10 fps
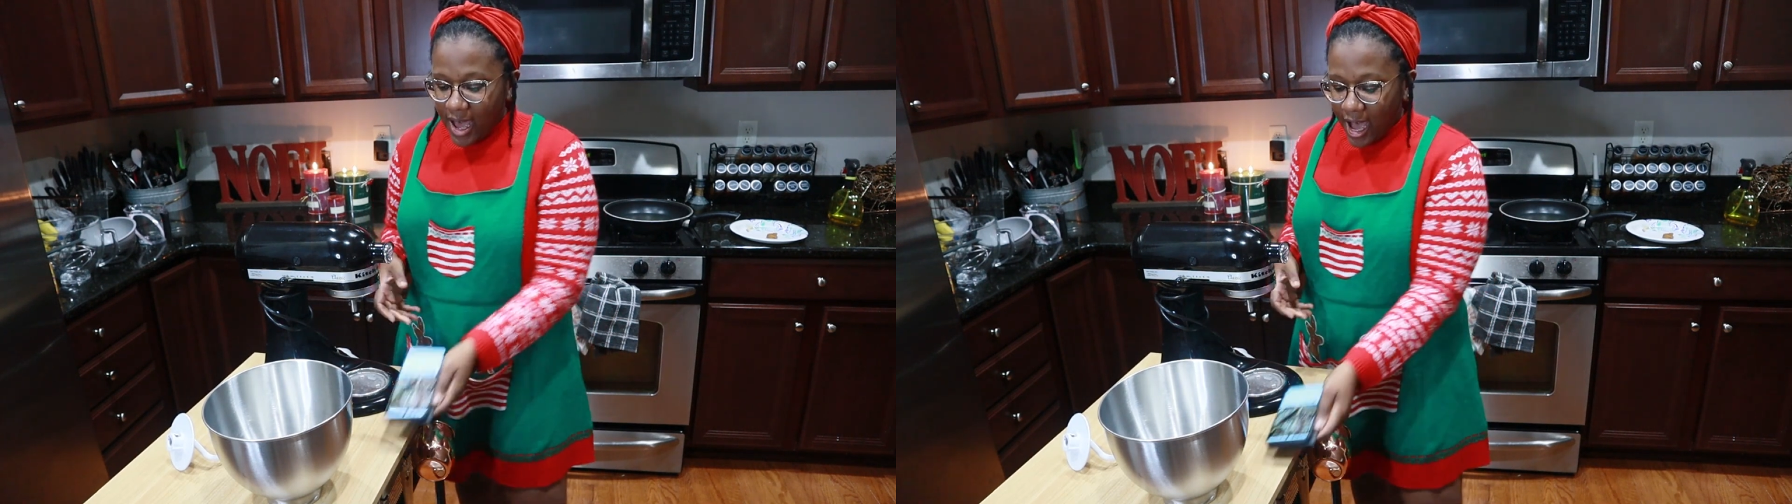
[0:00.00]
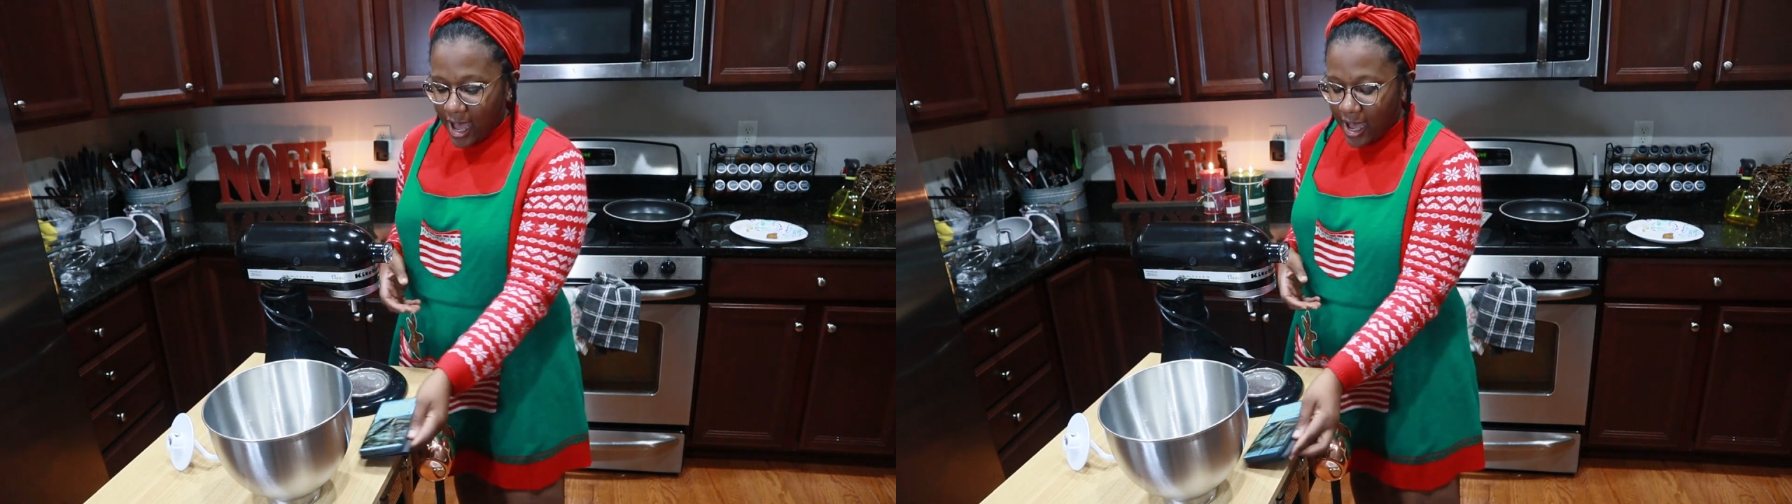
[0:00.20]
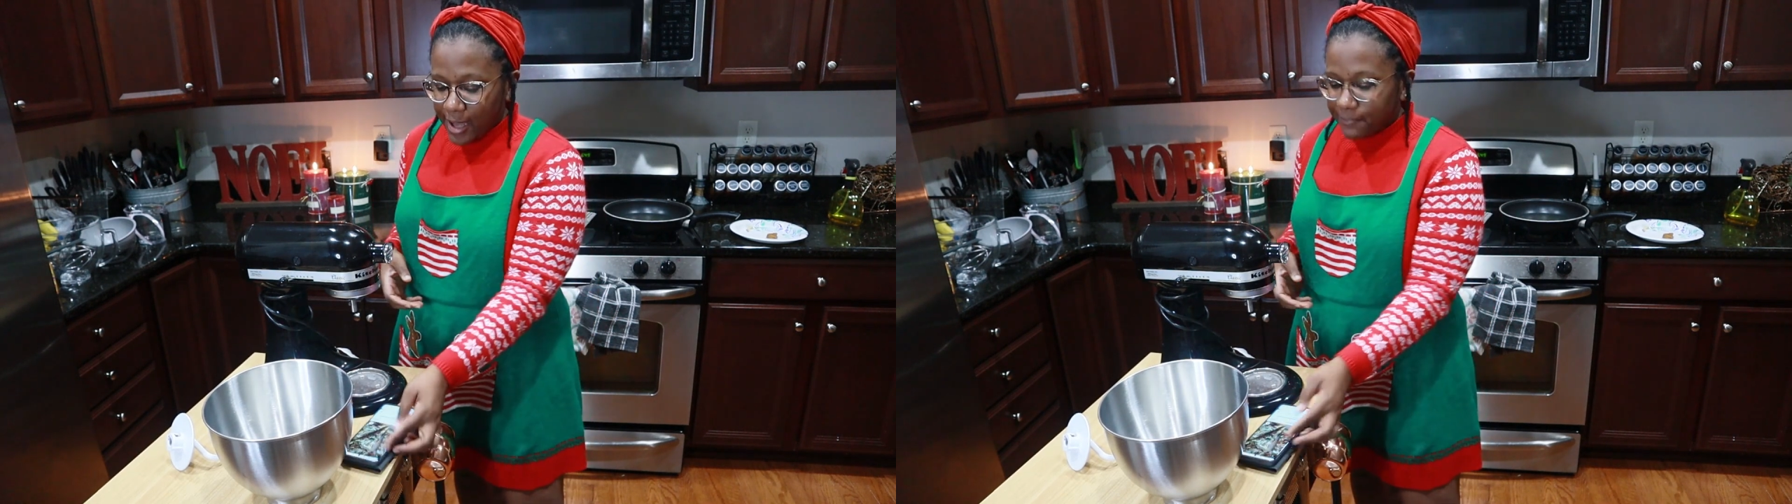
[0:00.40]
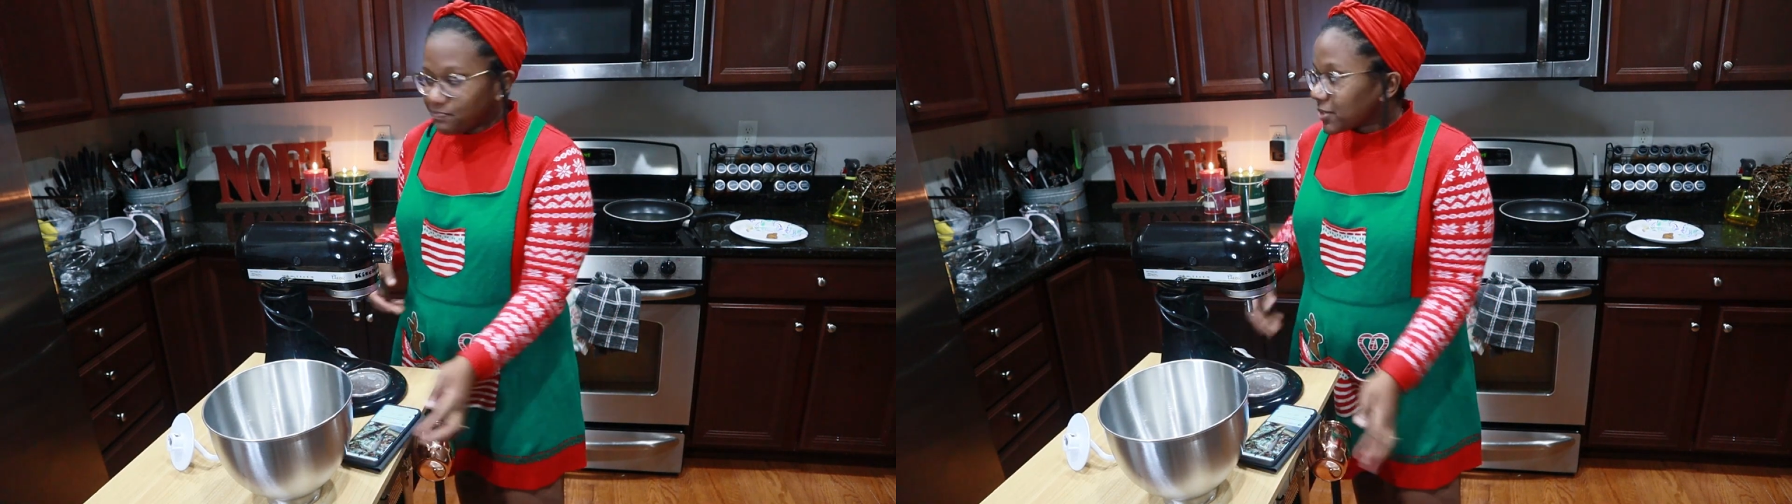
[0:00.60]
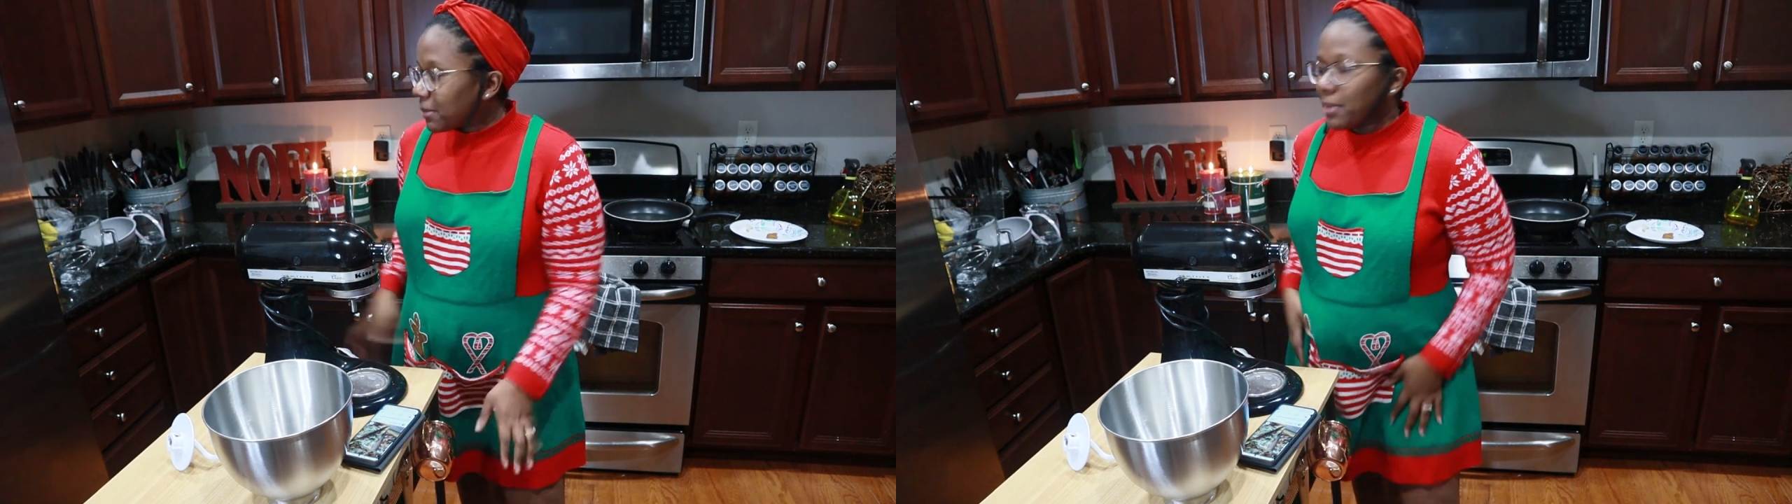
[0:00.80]

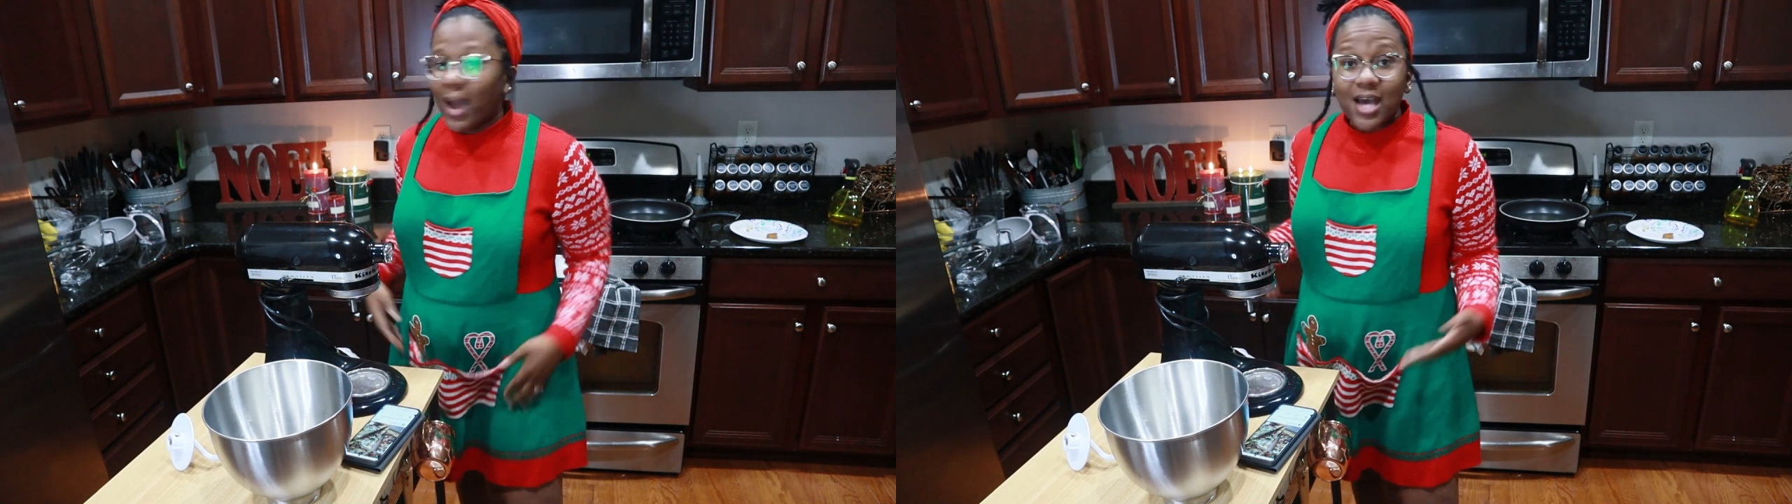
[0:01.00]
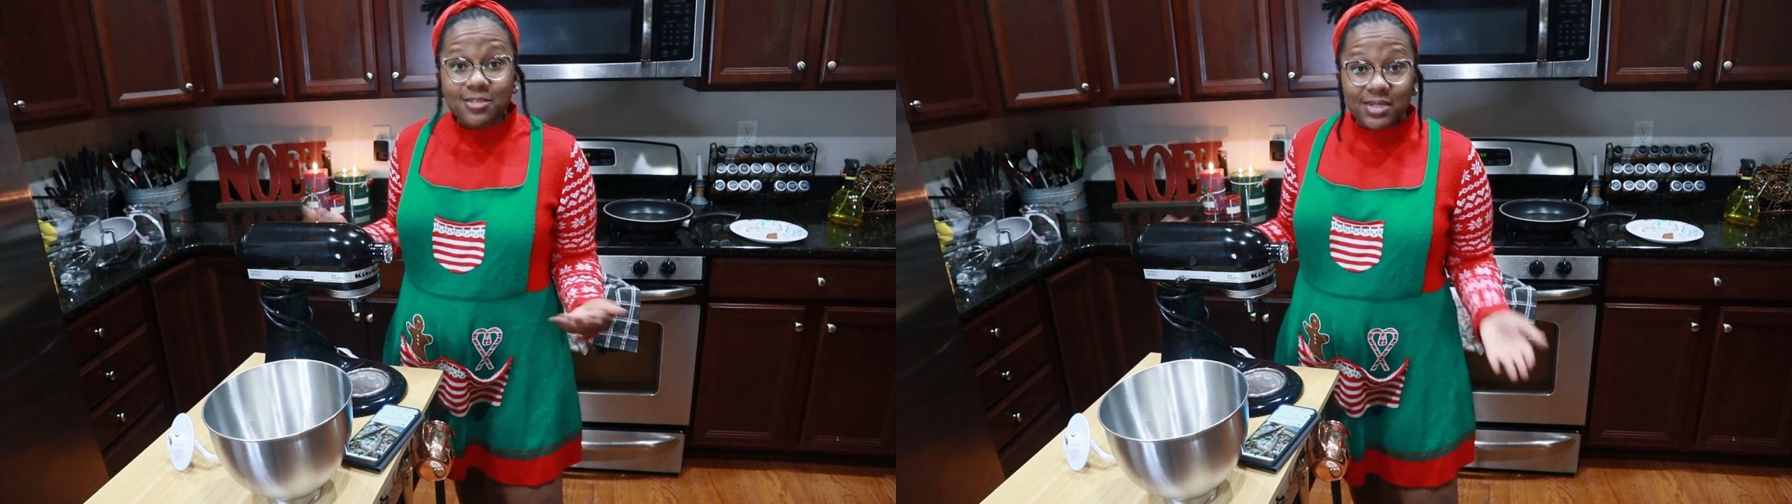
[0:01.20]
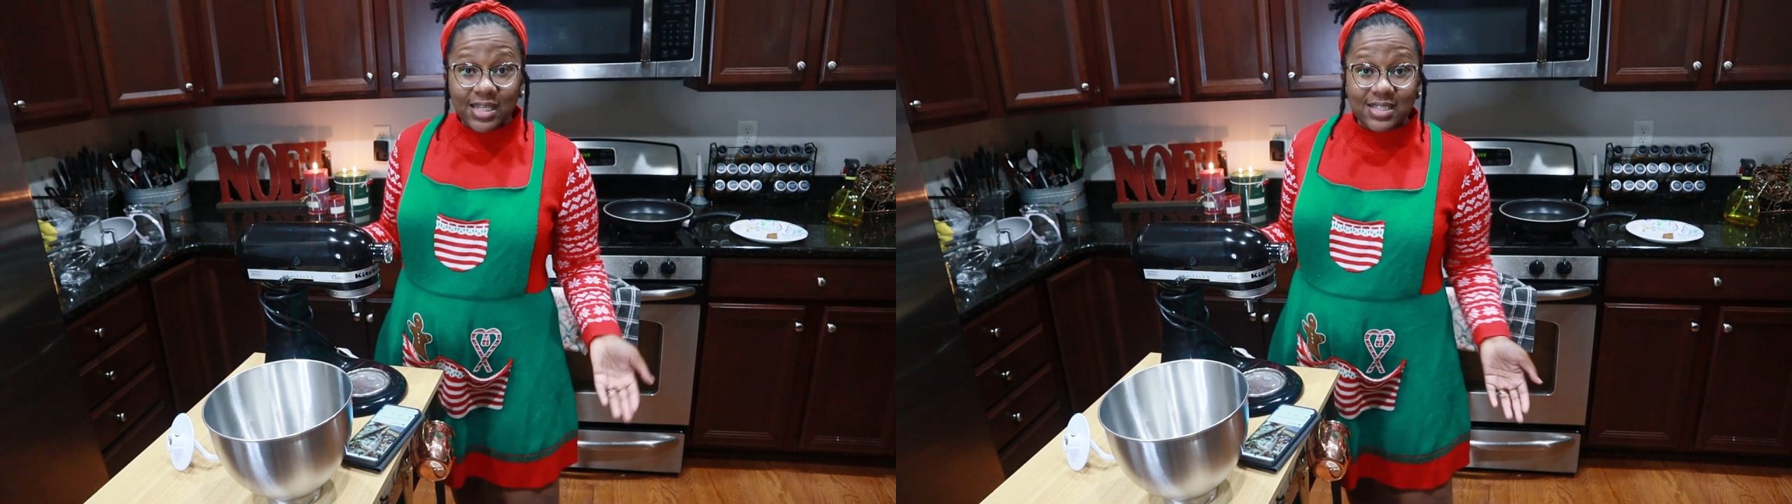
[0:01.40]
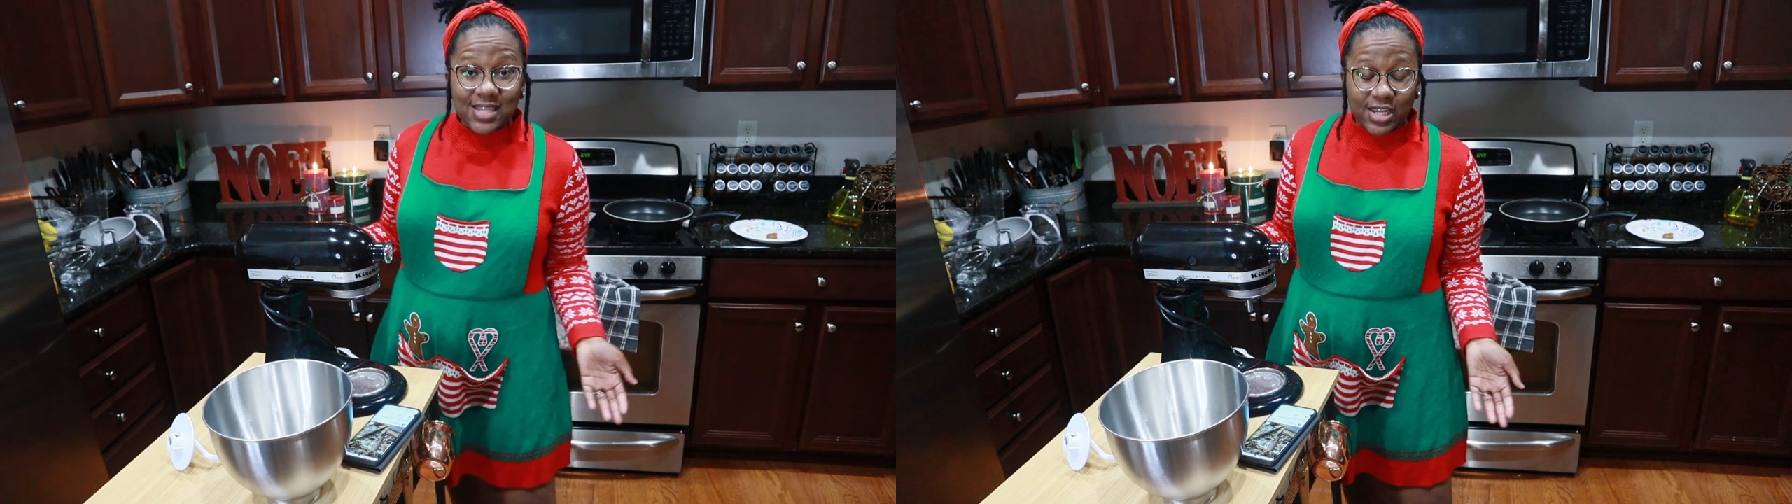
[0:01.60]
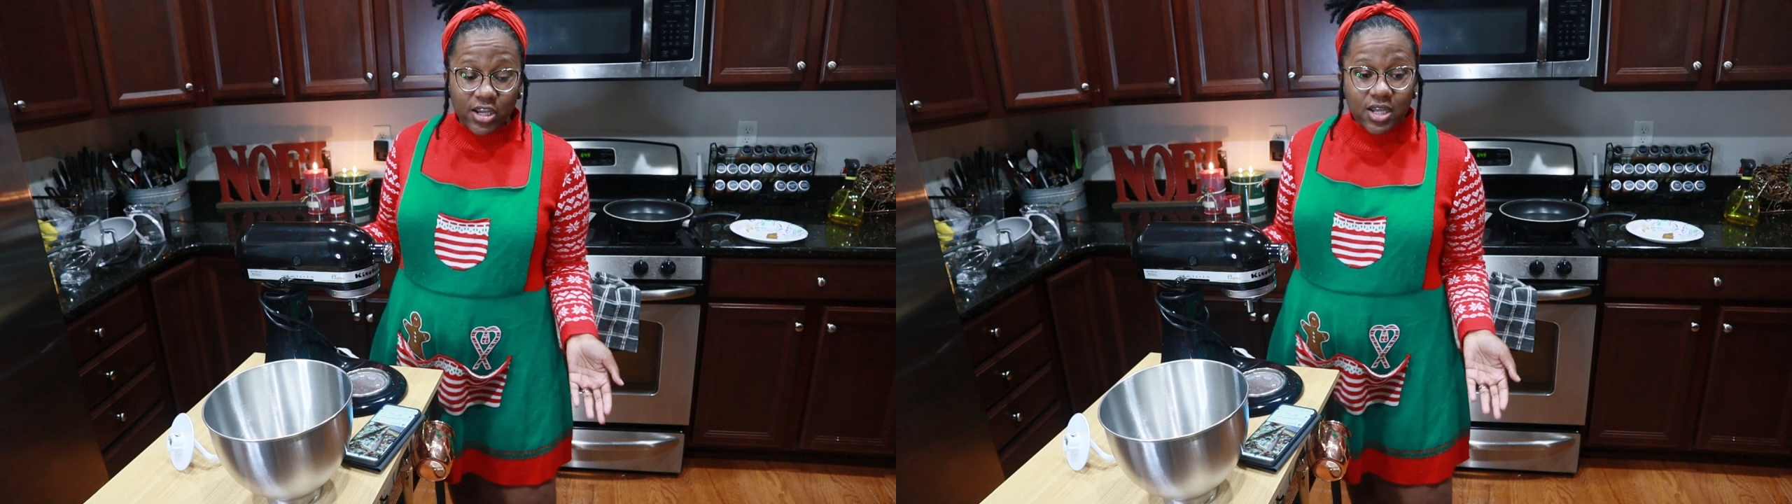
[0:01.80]
me and my husband needed
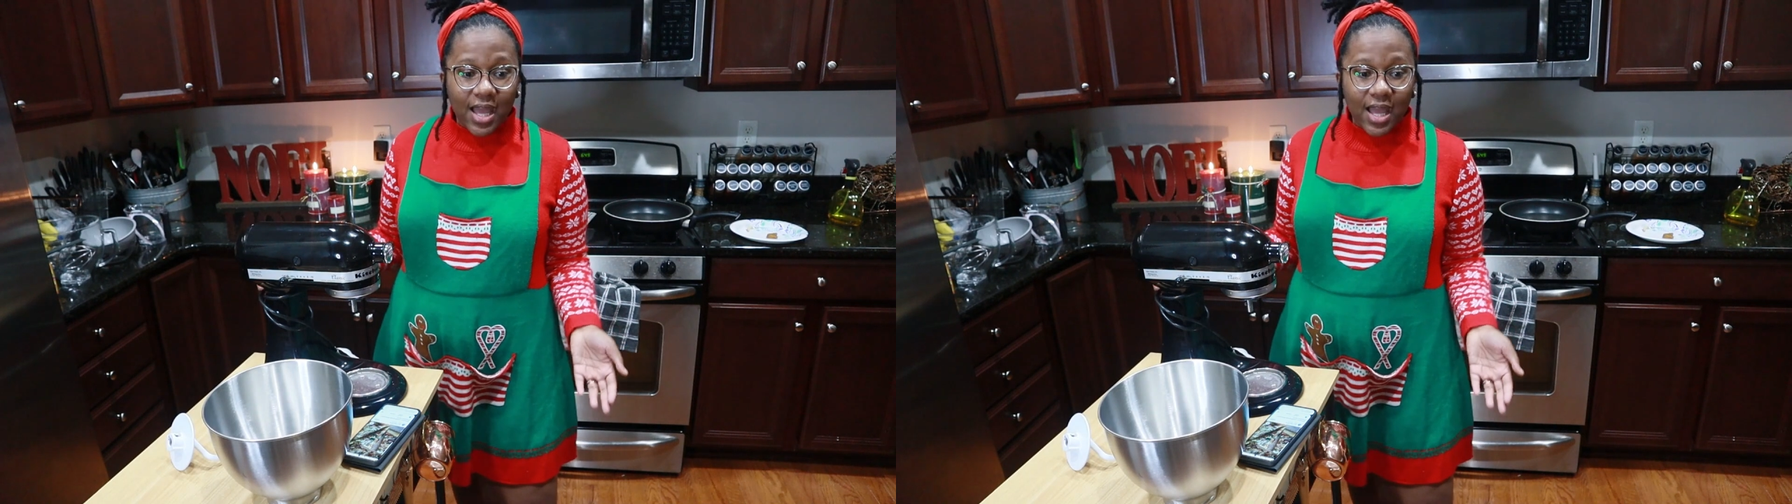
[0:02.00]
dinner,